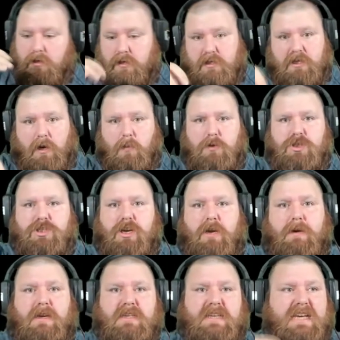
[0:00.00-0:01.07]
So, which is
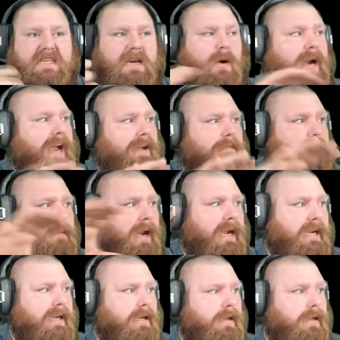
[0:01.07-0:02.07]
good, because that's how I have my